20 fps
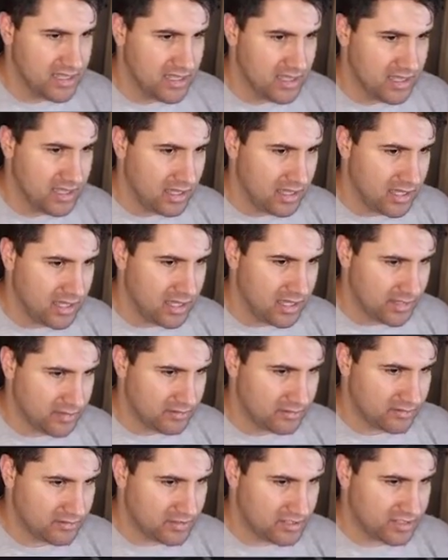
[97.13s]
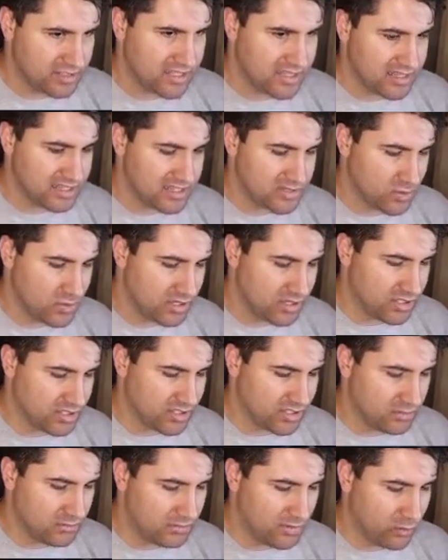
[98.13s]
uh, just like this one, there's
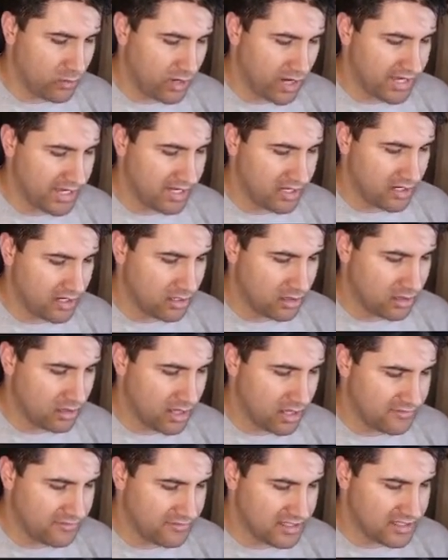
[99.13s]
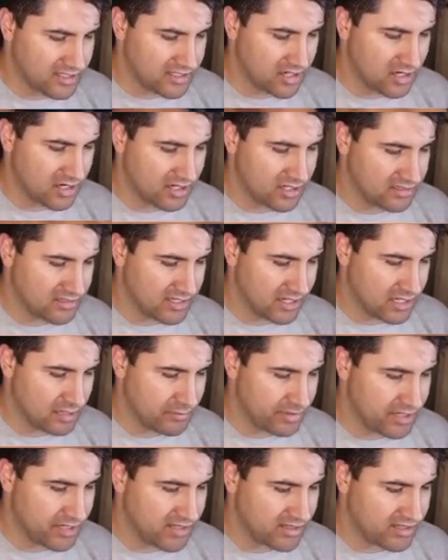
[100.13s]
gonna be whiting on a lot of these cards, like
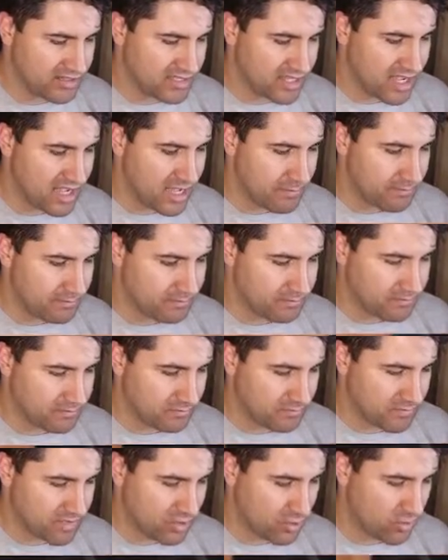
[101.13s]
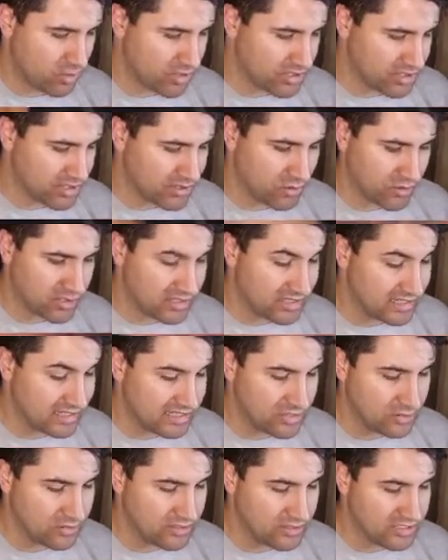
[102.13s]
up here at the top corners. Corner the,
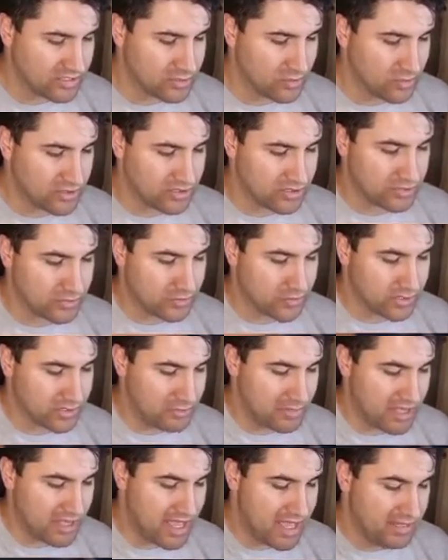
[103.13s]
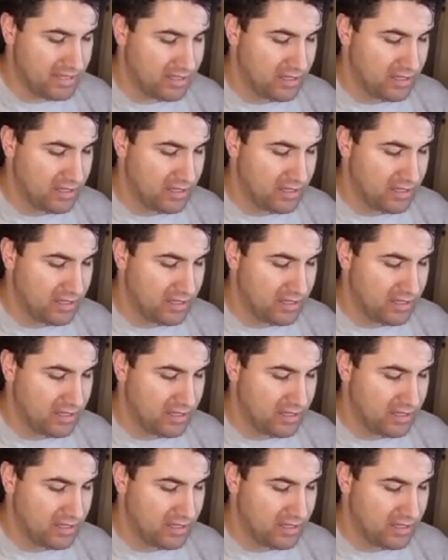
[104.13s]
these corners are really bad.